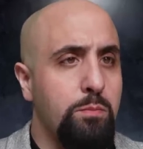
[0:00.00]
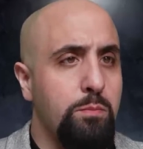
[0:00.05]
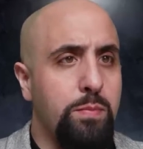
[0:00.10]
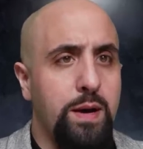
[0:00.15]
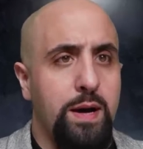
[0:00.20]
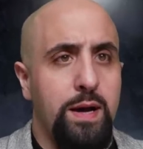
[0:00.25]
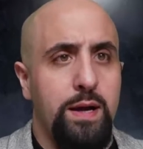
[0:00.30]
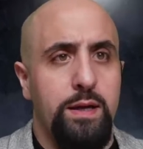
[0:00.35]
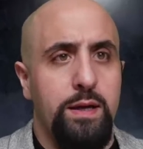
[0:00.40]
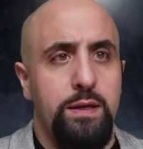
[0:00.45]

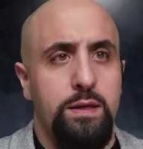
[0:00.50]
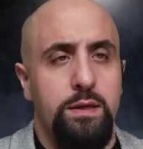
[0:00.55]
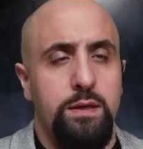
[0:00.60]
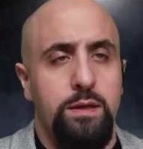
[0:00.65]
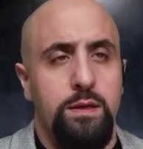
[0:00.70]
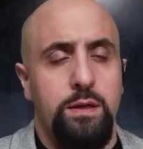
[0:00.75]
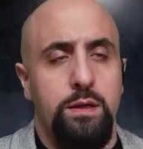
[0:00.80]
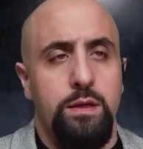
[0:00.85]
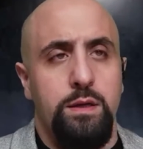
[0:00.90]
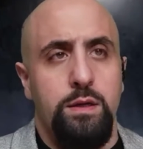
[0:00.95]
by
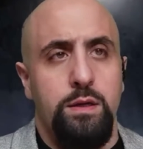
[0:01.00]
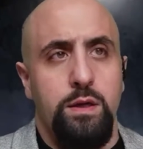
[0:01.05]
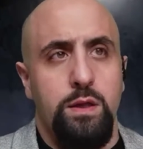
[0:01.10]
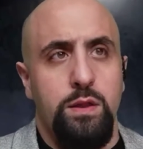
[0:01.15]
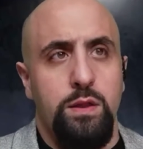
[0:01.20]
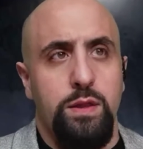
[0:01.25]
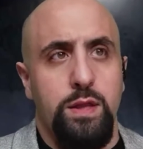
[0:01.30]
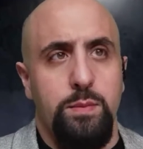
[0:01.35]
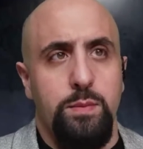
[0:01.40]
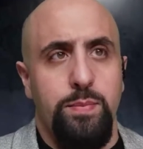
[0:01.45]

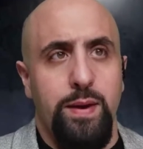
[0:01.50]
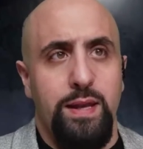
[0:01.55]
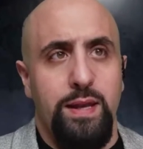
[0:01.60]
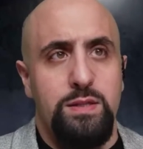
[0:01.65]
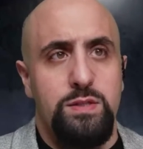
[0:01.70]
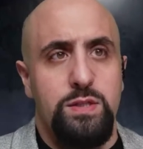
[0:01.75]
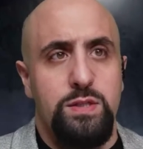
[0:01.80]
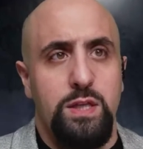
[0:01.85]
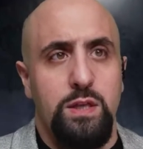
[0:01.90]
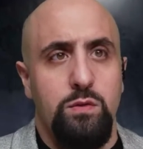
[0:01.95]
the
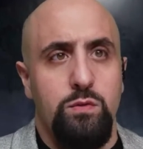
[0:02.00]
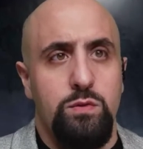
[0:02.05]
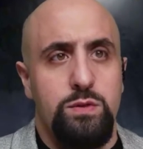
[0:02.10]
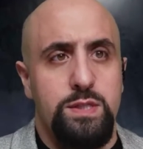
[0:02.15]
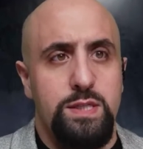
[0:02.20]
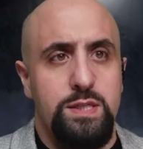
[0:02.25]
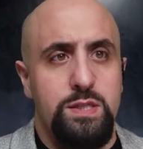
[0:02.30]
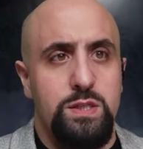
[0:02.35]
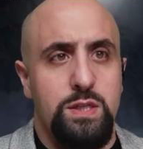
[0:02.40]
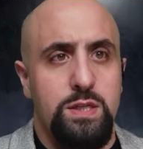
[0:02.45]
Palestinian
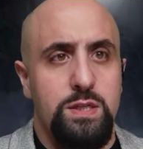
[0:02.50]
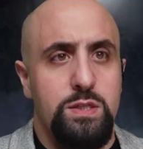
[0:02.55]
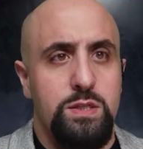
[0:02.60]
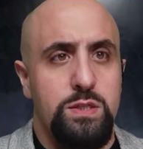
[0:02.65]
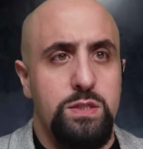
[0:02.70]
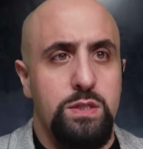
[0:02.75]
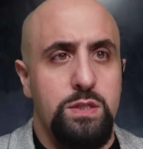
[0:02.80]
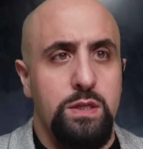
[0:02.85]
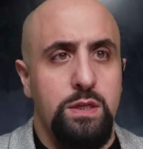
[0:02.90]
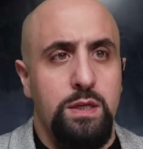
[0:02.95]

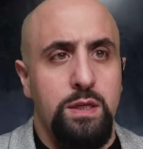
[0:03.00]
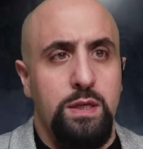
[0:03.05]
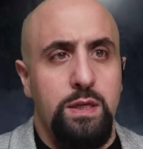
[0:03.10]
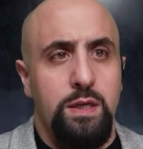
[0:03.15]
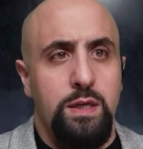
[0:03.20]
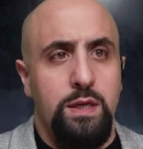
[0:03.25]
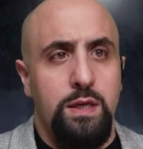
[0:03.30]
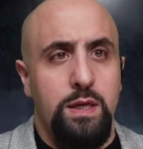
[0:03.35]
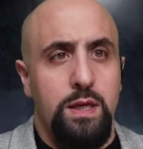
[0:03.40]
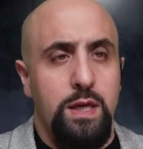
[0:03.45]
resistance
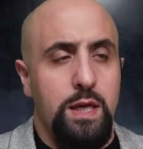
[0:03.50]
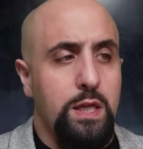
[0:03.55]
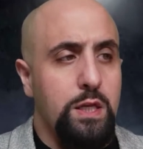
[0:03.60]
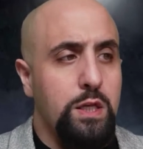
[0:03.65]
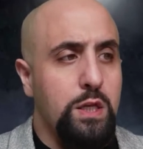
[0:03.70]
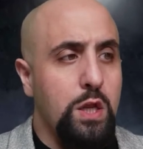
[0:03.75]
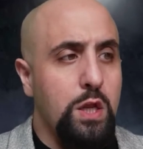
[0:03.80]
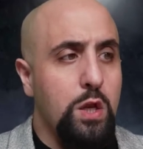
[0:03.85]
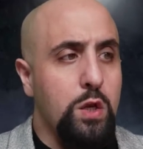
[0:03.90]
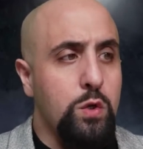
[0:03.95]

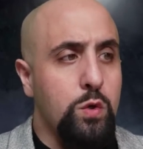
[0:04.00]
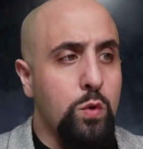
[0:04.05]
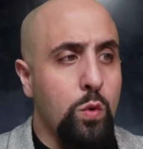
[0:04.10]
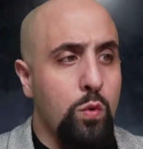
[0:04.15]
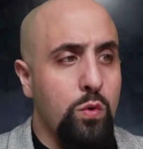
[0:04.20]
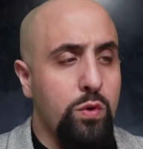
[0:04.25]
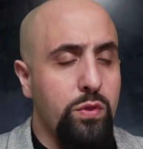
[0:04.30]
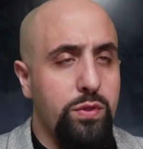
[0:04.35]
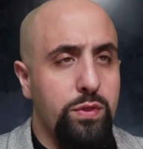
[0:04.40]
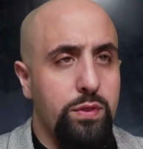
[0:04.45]
in
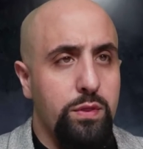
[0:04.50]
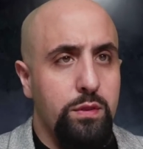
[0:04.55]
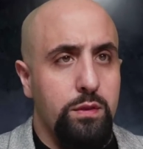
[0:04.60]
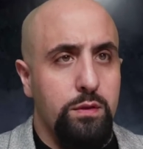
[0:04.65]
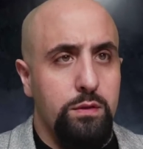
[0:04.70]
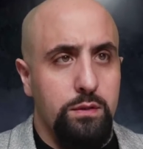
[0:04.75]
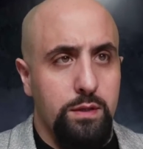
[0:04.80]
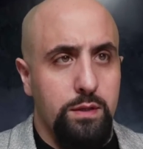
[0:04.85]
North